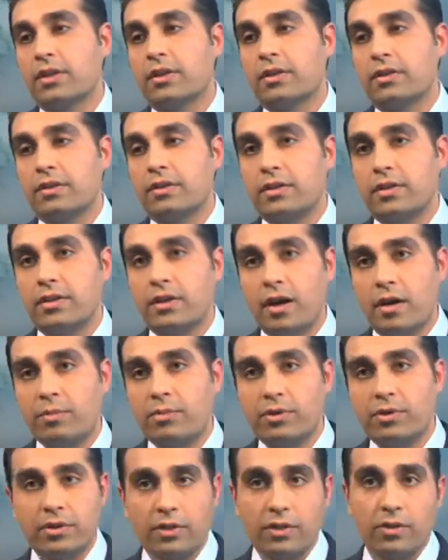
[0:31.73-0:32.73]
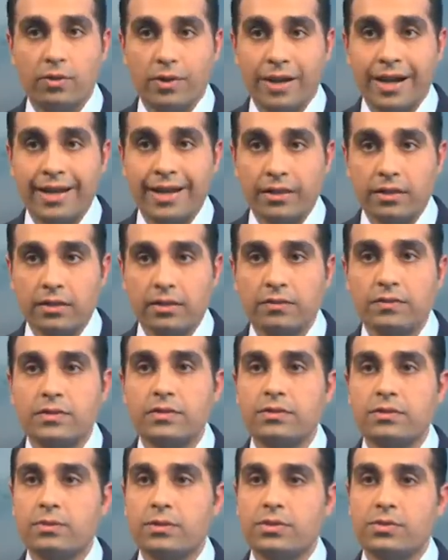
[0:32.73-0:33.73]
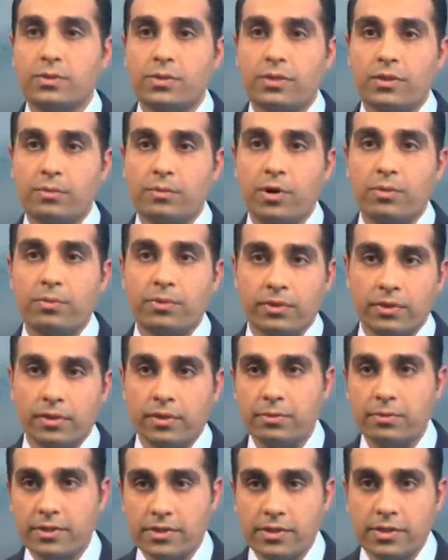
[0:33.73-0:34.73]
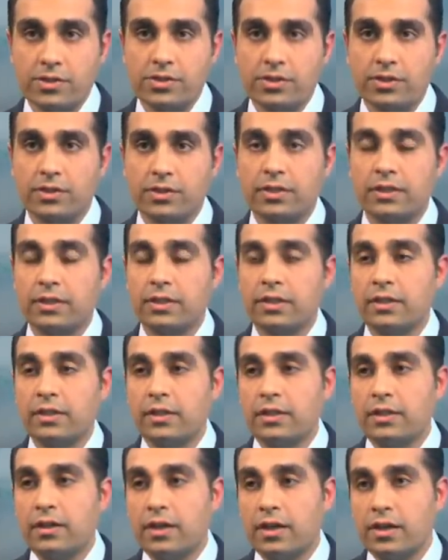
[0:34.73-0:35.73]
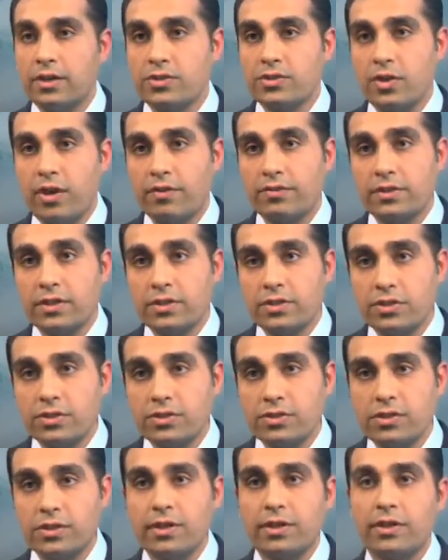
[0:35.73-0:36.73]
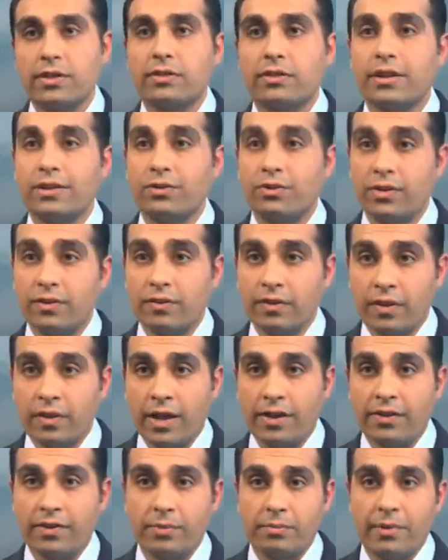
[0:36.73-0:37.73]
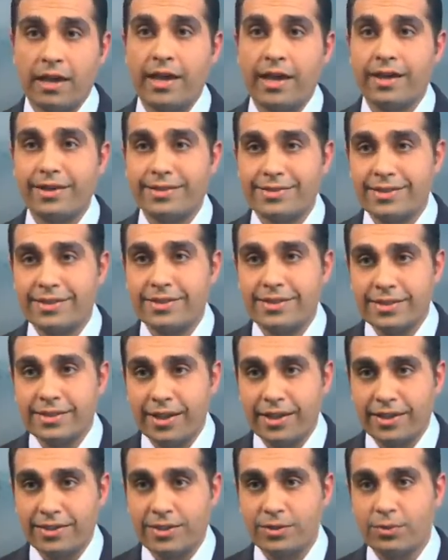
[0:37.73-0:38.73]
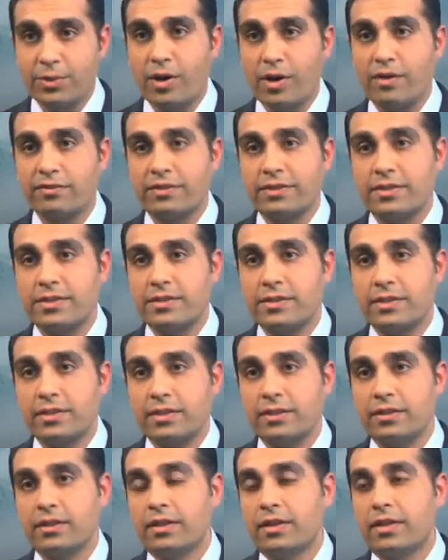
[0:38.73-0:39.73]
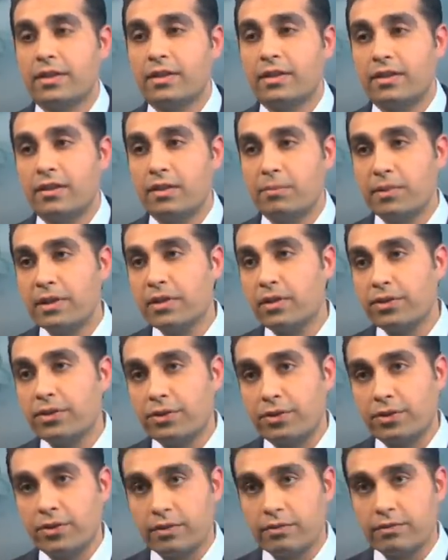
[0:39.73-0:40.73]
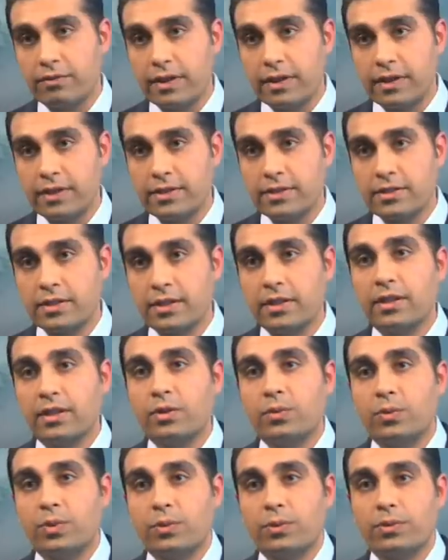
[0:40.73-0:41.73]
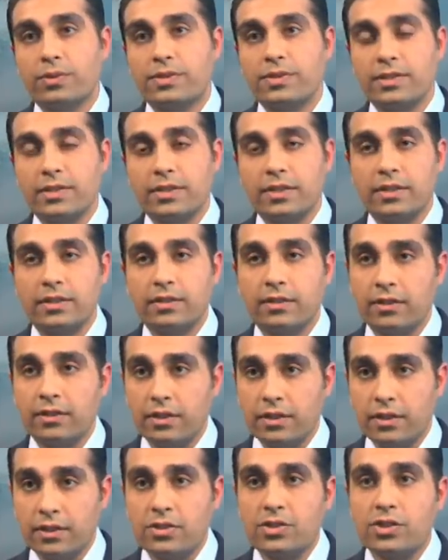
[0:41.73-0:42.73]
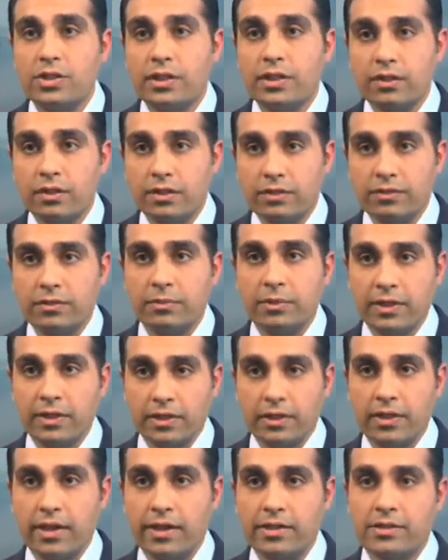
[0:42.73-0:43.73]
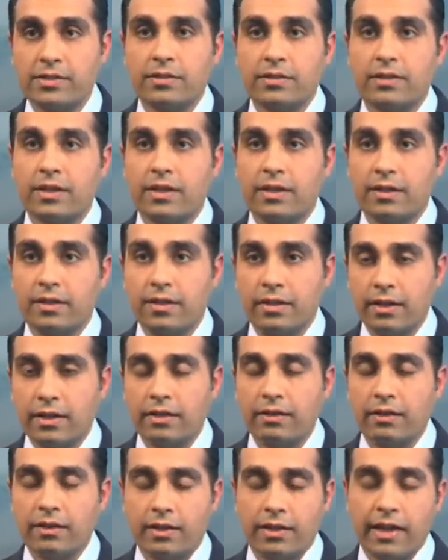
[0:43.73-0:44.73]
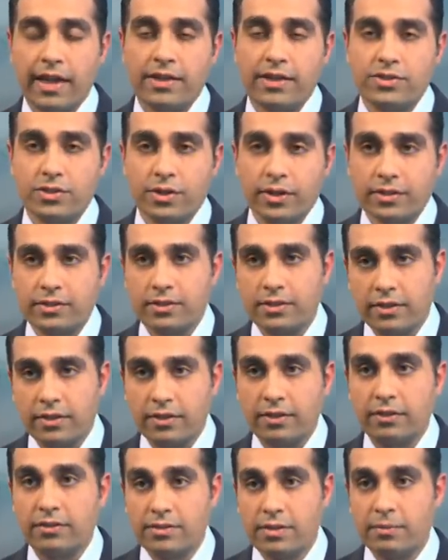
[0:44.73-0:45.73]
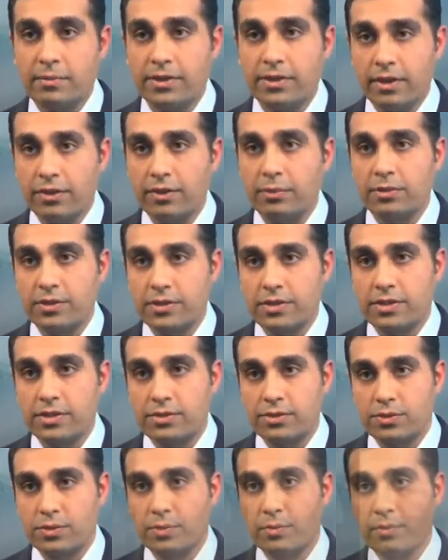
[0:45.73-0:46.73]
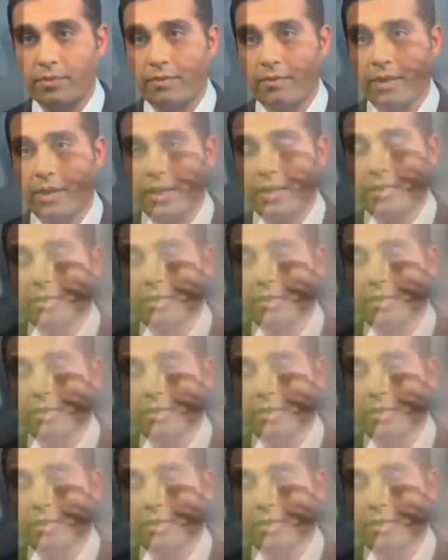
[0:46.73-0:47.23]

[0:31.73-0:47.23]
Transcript: the upper and lower eye lift, which will appropriately position the soft tissues there, get rid of a lot of the bags and sags that we often see. In the middle third of the face, we will see the cheek lift being an excellent adjunct to some of the other procedures we provide,